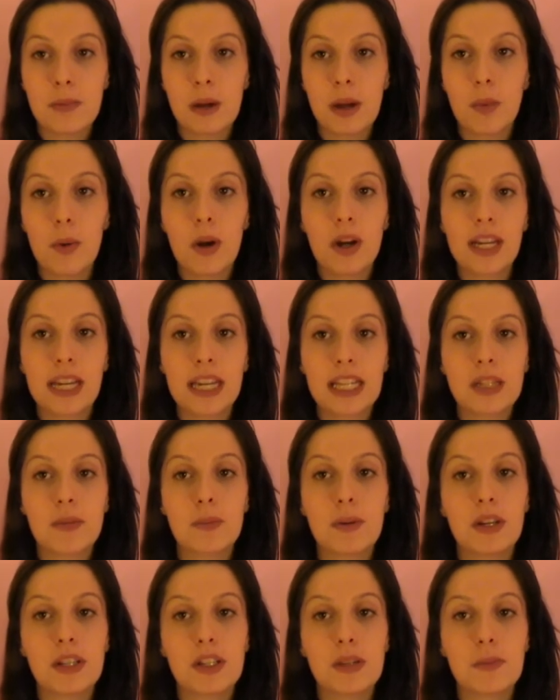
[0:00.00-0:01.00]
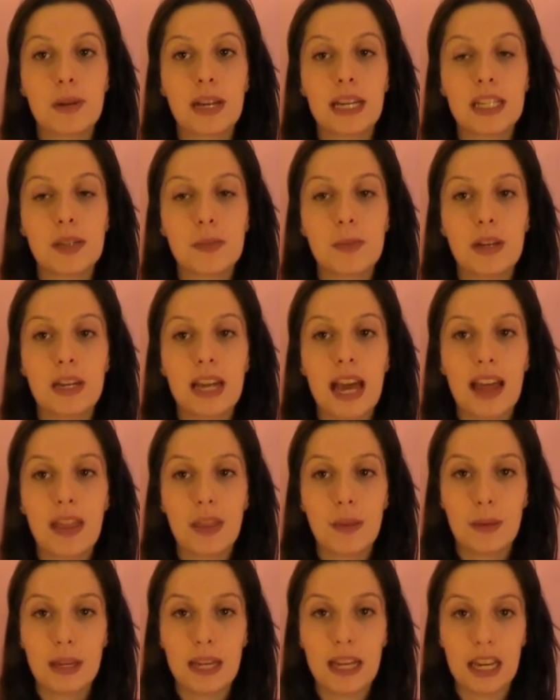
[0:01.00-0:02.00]
my work experience placement
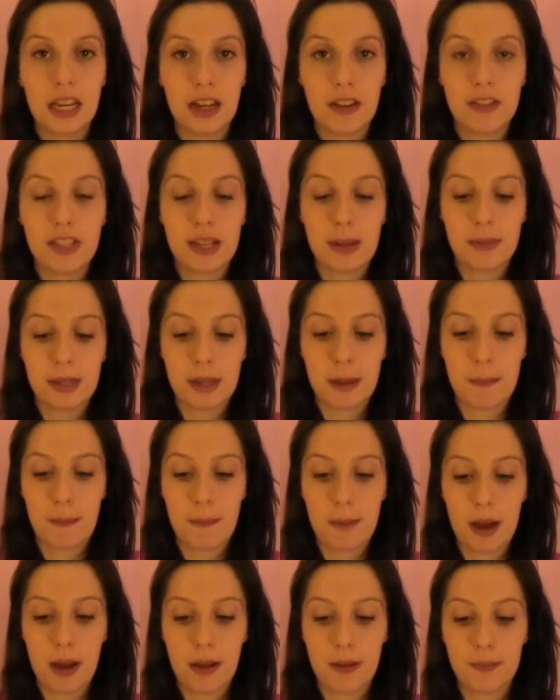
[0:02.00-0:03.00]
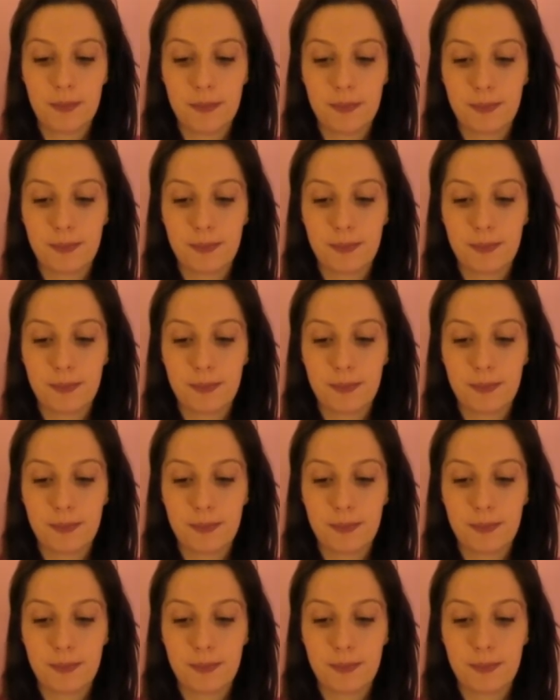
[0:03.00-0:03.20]
at the beginning of September.